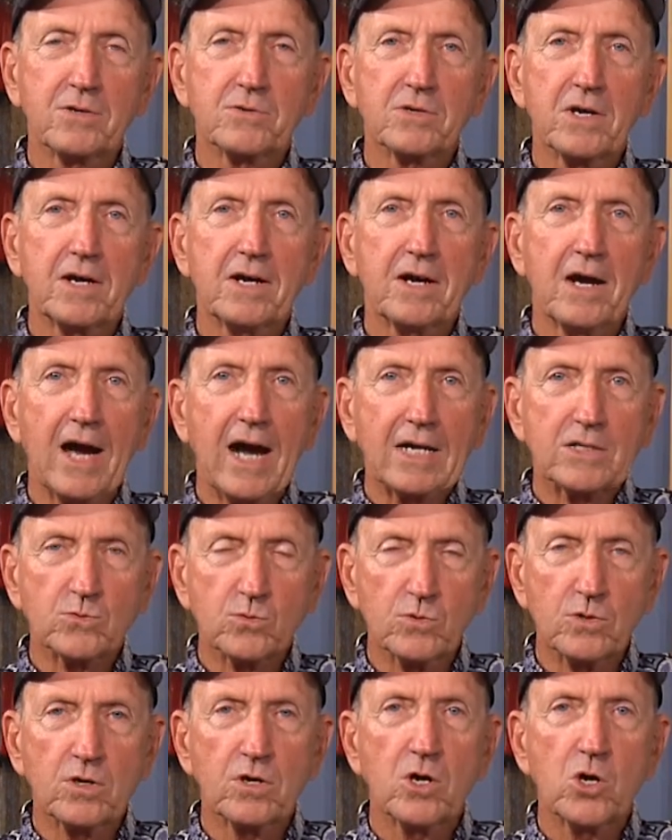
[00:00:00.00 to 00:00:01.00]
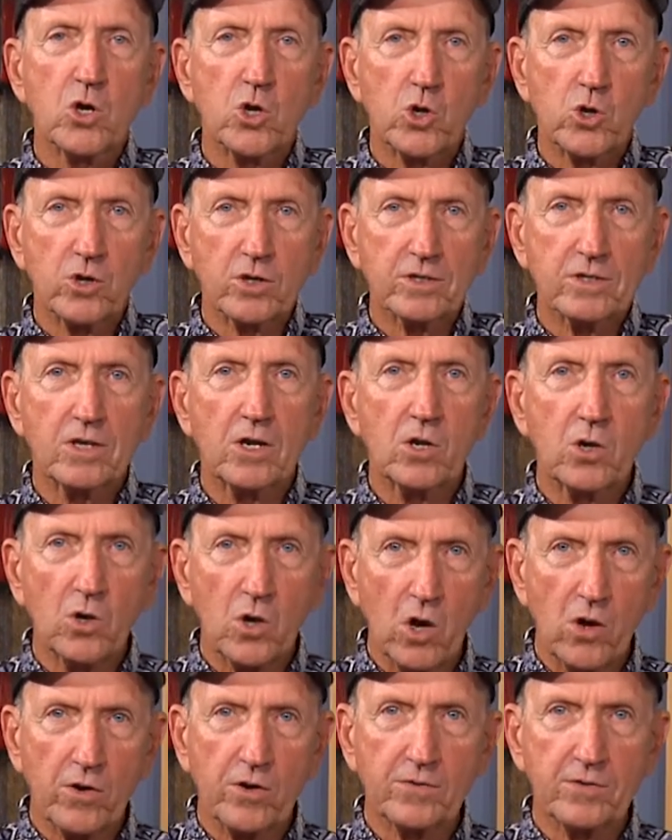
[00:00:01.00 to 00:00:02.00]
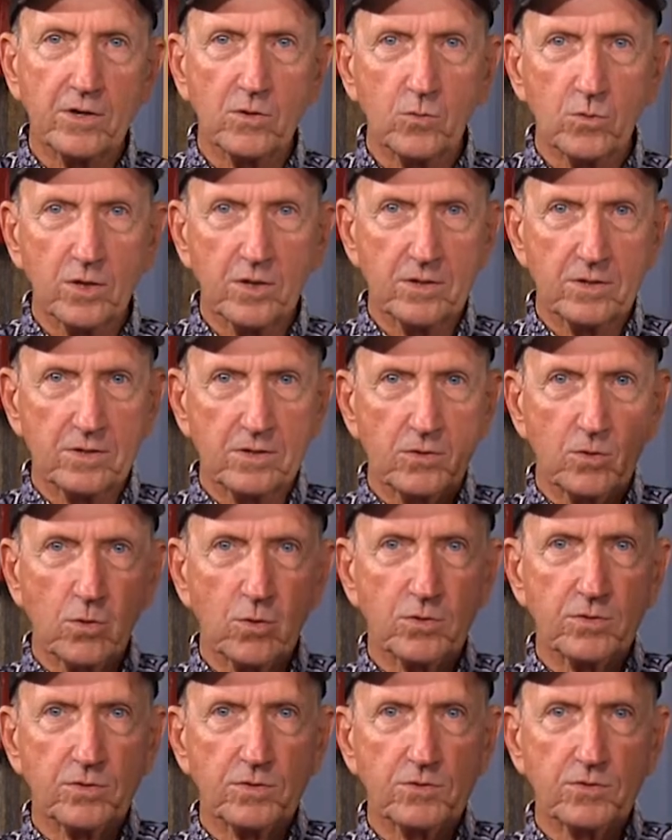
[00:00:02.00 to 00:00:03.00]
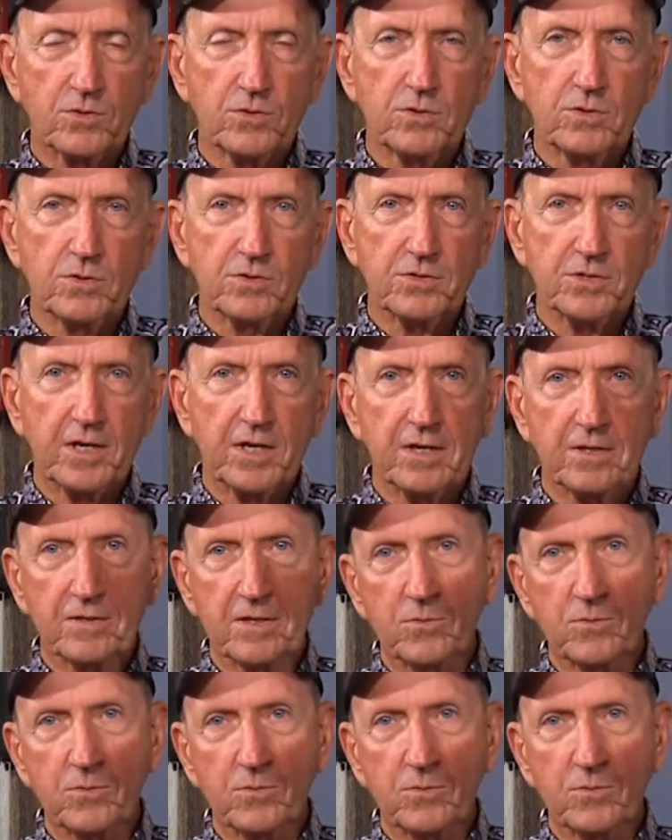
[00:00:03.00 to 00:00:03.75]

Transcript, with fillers: It was actually Hurricane Laura that went north through Louisiana,